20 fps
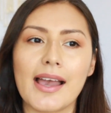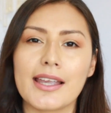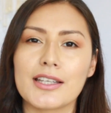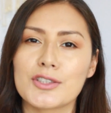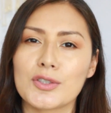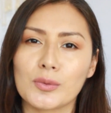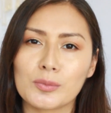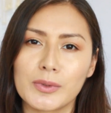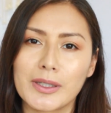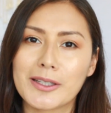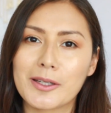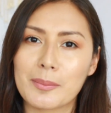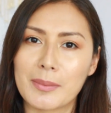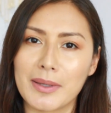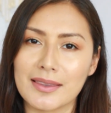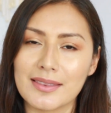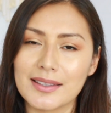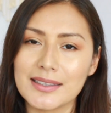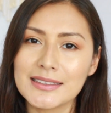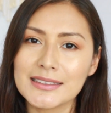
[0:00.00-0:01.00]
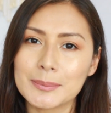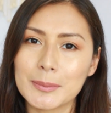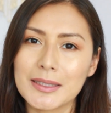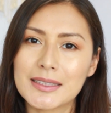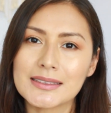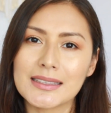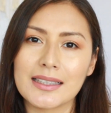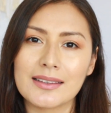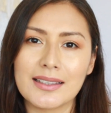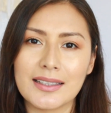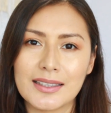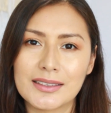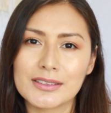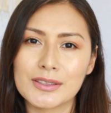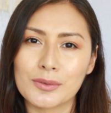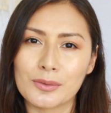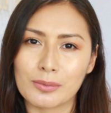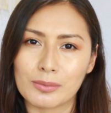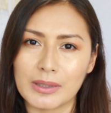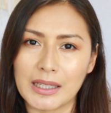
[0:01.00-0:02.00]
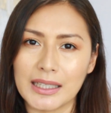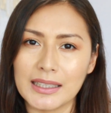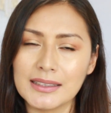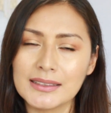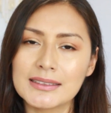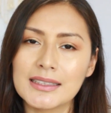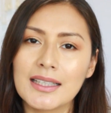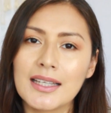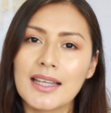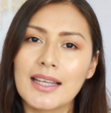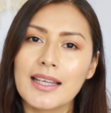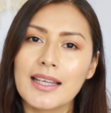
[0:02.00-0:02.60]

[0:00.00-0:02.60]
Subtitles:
I don't recommend this because I think it's great